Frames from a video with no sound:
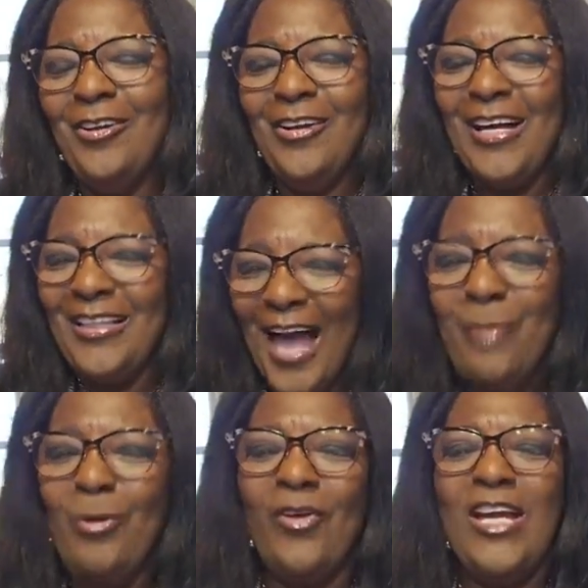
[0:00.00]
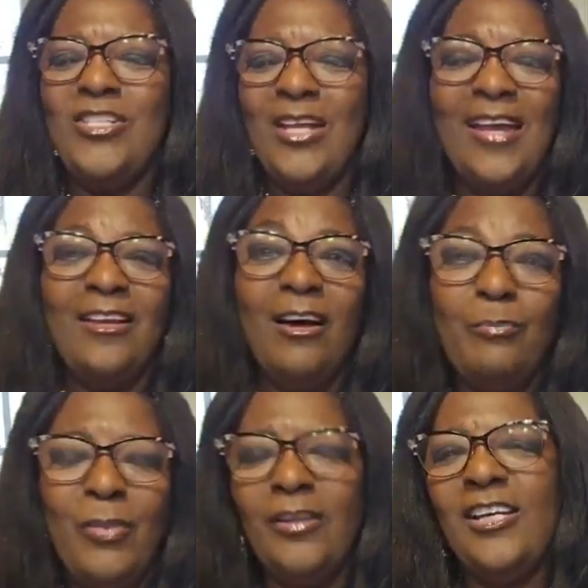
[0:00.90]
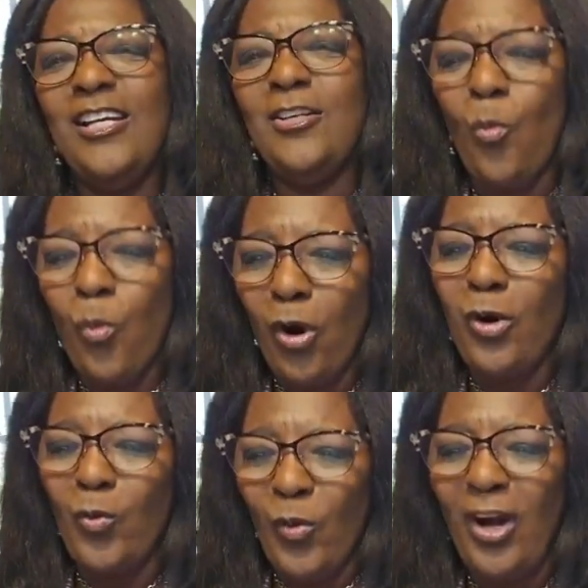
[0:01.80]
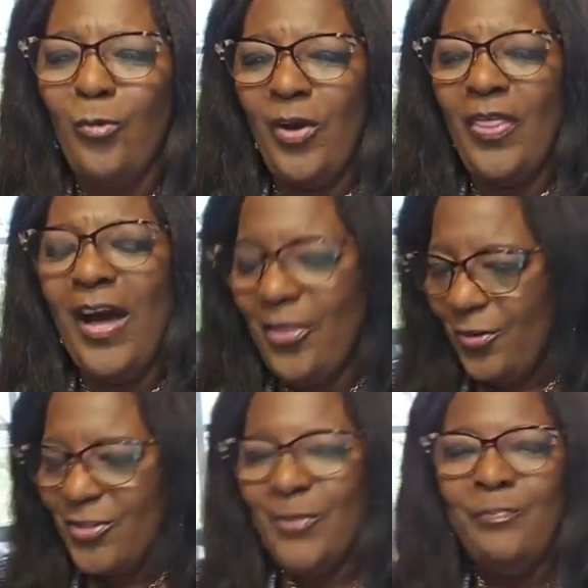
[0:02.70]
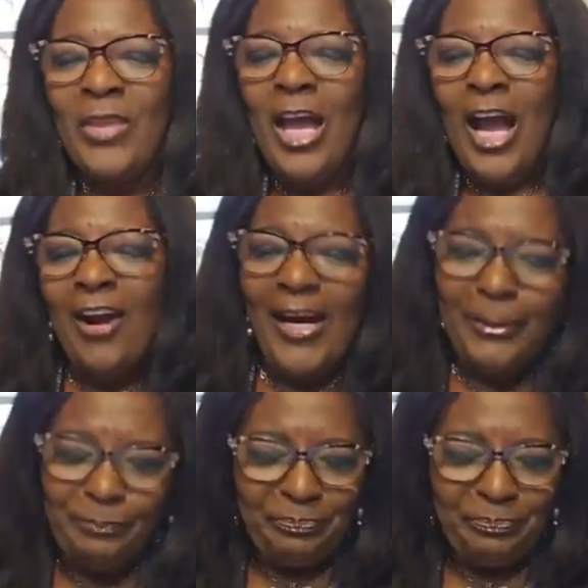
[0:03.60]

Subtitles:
Collaboration and the ability to work well with others. All right.